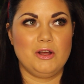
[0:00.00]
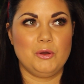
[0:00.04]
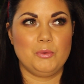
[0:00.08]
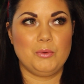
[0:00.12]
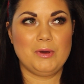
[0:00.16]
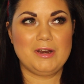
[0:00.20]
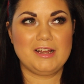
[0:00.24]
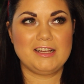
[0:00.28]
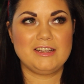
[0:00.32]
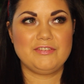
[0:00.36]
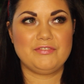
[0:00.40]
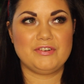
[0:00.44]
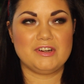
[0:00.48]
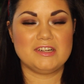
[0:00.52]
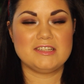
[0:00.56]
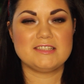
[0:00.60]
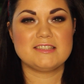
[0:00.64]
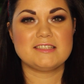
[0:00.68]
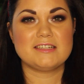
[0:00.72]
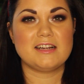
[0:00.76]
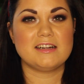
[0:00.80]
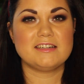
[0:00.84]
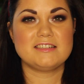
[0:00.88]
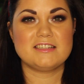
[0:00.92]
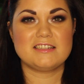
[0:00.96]
When I first
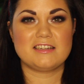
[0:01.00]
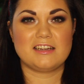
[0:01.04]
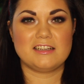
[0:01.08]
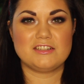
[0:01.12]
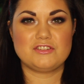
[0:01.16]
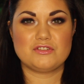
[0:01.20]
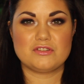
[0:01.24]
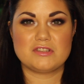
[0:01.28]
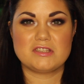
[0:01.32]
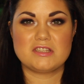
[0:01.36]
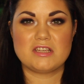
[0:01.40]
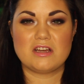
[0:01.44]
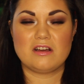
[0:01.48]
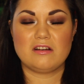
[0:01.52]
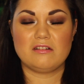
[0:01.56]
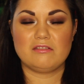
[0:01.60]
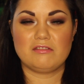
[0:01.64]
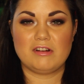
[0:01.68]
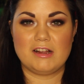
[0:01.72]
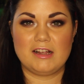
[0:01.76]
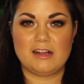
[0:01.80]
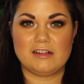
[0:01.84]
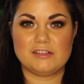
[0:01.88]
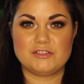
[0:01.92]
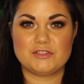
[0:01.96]
started, I just thought,
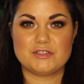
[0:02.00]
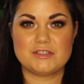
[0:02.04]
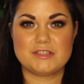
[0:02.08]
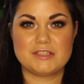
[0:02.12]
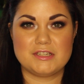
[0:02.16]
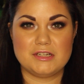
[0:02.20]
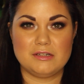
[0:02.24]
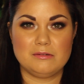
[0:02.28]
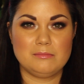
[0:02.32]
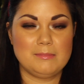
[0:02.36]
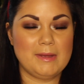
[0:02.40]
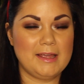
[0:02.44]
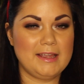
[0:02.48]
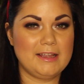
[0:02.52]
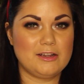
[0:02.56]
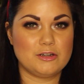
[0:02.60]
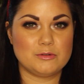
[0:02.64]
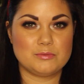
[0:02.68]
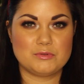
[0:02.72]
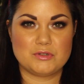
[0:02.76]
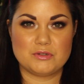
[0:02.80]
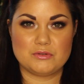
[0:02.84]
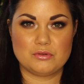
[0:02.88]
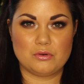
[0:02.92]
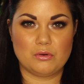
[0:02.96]
right, I'll just do
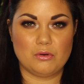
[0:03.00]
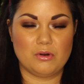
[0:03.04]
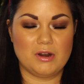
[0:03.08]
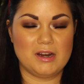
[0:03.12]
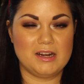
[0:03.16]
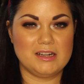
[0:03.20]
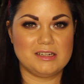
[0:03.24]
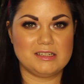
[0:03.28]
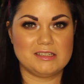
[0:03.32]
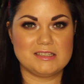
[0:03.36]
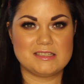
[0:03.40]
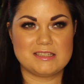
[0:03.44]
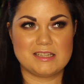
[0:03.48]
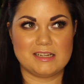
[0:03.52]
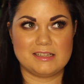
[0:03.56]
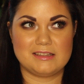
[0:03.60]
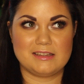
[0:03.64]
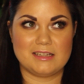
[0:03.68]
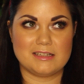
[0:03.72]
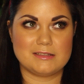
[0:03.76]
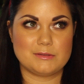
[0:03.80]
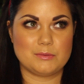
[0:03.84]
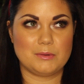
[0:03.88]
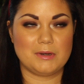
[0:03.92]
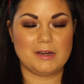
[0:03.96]
makeup tutorials, like
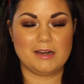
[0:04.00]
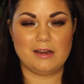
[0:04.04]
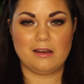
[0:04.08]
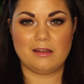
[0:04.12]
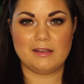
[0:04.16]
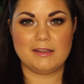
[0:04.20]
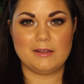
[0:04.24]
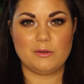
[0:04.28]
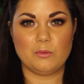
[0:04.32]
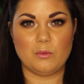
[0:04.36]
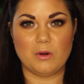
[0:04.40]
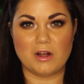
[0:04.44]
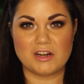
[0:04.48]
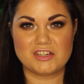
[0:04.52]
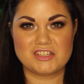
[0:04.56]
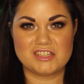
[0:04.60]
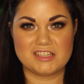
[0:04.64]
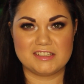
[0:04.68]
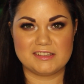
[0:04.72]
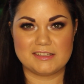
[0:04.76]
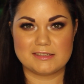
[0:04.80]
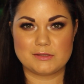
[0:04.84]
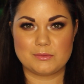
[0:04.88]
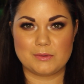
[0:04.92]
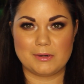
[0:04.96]
that's what I like
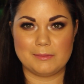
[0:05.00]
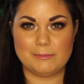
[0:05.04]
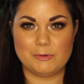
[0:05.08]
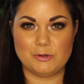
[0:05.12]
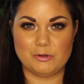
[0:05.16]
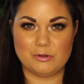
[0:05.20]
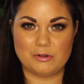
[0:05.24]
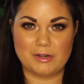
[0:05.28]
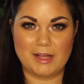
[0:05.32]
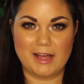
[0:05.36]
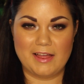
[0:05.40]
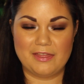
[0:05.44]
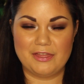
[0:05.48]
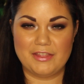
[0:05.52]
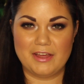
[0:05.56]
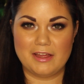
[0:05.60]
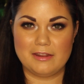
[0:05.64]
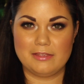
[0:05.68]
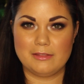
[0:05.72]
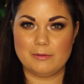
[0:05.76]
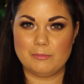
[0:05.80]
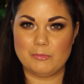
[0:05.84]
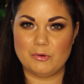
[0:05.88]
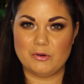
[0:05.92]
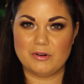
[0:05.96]
watching, that's what I'm good at. And
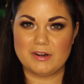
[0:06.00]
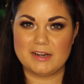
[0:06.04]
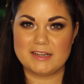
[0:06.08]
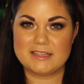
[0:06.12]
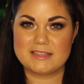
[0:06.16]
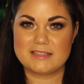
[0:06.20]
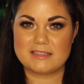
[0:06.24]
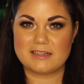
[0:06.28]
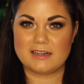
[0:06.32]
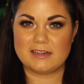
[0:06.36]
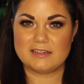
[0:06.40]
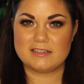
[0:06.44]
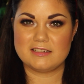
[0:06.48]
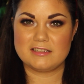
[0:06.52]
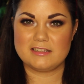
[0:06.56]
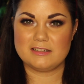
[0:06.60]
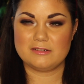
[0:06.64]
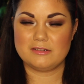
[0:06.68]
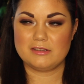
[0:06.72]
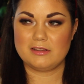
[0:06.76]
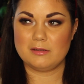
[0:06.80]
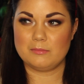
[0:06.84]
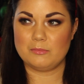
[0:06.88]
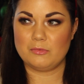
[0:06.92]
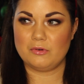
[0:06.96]
then the more I started to do
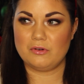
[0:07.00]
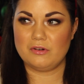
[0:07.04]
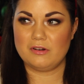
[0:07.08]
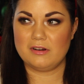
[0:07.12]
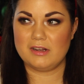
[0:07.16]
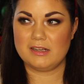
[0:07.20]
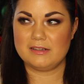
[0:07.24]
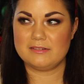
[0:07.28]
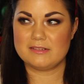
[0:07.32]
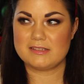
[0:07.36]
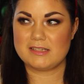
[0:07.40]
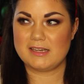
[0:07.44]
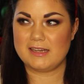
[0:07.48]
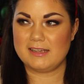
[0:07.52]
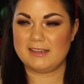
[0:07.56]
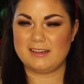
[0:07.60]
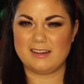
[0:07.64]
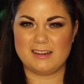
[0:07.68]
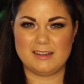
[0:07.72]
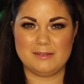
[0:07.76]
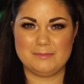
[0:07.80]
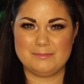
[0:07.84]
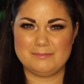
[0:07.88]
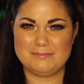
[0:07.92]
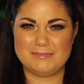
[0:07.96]
it, the more I was like,
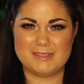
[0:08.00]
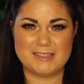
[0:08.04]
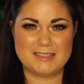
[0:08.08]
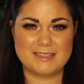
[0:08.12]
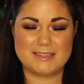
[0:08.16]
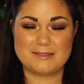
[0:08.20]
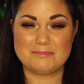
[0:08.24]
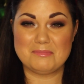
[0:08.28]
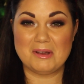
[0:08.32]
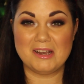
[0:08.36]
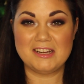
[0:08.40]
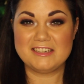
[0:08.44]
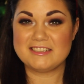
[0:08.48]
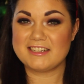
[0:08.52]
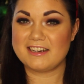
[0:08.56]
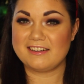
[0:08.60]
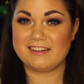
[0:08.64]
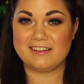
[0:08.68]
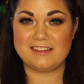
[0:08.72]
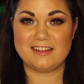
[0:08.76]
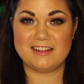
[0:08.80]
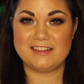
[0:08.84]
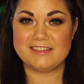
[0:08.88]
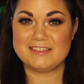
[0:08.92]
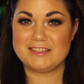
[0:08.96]
this is my
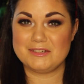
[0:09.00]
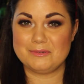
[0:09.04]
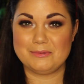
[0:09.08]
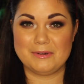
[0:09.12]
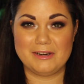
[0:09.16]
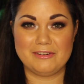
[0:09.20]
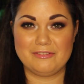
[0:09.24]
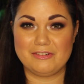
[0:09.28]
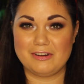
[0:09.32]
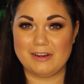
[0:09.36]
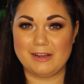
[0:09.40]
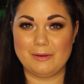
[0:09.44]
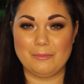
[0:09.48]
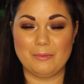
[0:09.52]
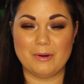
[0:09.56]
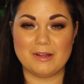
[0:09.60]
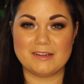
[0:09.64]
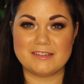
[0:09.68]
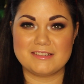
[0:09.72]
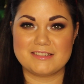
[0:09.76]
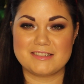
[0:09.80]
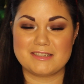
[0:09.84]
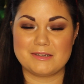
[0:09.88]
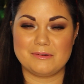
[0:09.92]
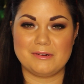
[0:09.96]
channel, I'll do whatever I
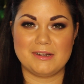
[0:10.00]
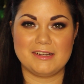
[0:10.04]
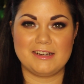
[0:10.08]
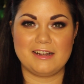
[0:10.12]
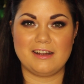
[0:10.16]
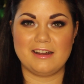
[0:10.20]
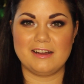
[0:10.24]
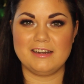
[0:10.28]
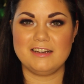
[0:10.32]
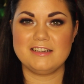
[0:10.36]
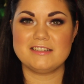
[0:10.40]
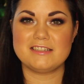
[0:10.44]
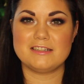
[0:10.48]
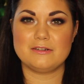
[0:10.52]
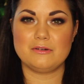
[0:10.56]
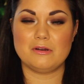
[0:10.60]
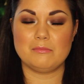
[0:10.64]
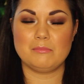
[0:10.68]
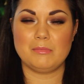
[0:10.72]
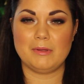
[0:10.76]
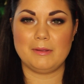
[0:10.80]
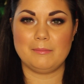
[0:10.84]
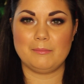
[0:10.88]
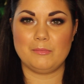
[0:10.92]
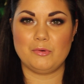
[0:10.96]
want. So I kind of do a
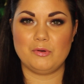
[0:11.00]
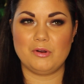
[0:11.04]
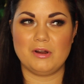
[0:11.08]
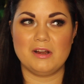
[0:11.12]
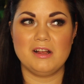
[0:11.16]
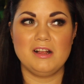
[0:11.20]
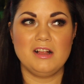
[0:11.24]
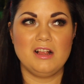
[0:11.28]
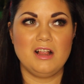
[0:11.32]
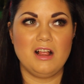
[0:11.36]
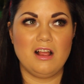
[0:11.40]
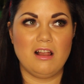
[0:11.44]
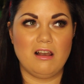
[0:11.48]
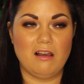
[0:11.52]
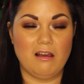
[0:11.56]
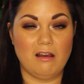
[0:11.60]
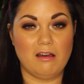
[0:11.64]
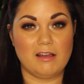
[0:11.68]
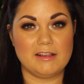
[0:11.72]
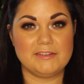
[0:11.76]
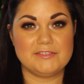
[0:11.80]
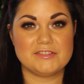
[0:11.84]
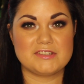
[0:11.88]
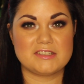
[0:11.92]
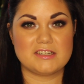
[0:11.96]
bit more
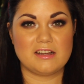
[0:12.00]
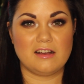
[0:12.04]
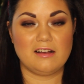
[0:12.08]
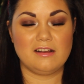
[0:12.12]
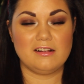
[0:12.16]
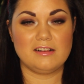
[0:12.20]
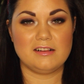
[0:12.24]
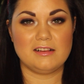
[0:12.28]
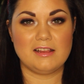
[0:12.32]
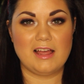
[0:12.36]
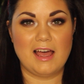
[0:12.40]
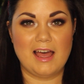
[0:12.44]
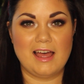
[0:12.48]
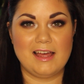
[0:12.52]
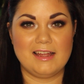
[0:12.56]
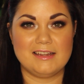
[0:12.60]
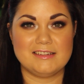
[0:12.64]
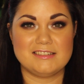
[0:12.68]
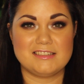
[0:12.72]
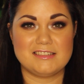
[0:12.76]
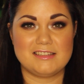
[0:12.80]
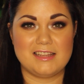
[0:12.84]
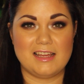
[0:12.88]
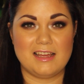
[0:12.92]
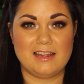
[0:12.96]
lifestyle
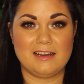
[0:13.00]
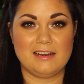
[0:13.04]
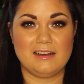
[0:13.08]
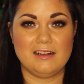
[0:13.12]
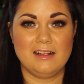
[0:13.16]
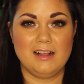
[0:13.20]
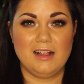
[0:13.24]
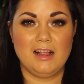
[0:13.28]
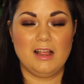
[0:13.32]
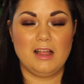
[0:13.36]
and then